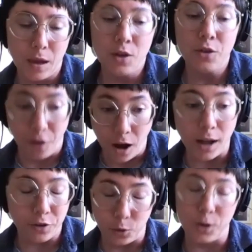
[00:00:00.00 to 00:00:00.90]

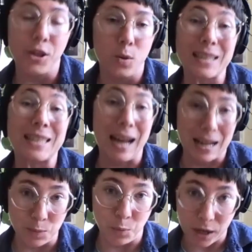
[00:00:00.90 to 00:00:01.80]
fought for the US
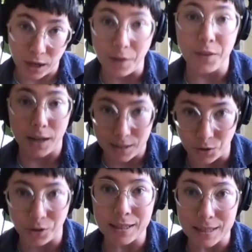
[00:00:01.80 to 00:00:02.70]
not to boycott the
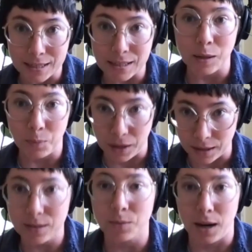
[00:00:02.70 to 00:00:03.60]
1936
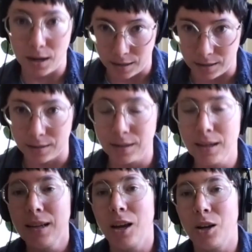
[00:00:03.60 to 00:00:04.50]
Olympics, right,
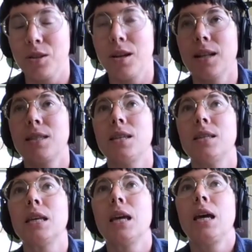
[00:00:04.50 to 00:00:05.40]
under the
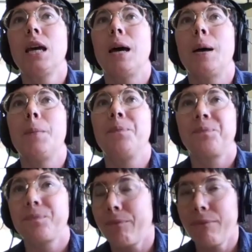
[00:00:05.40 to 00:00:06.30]
Nazis.
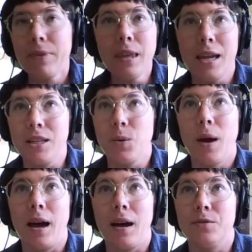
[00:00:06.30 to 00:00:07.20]
And you
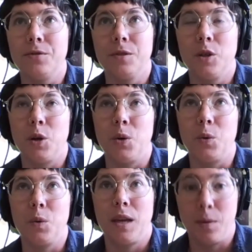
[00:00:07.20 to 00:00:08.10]
have,
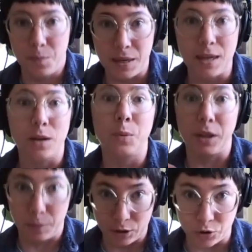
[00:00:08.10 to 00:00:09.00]
him being a
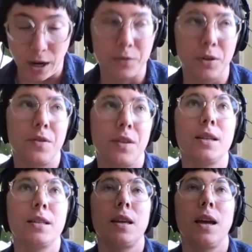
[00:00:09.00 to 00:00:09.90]
really big driver of
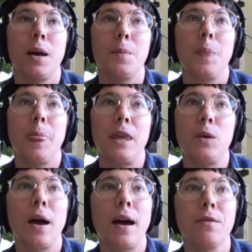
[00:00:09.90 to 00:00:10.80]
this.
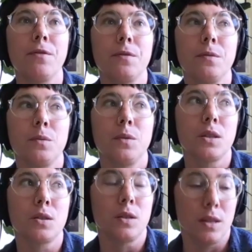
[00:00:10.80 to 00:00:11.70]
You have
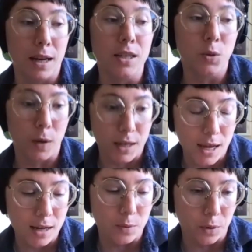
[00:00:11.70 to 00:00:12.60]
this in
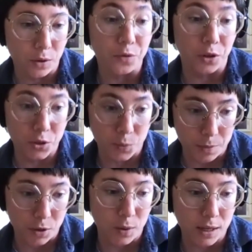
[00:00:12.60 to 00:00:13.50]
1928, one of the first
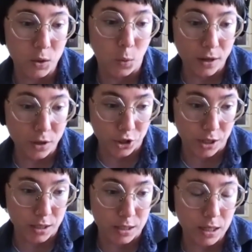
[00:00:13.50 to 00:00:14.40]
women who gets
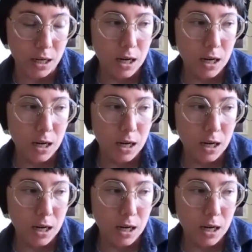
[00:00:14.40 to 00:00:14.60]
questioned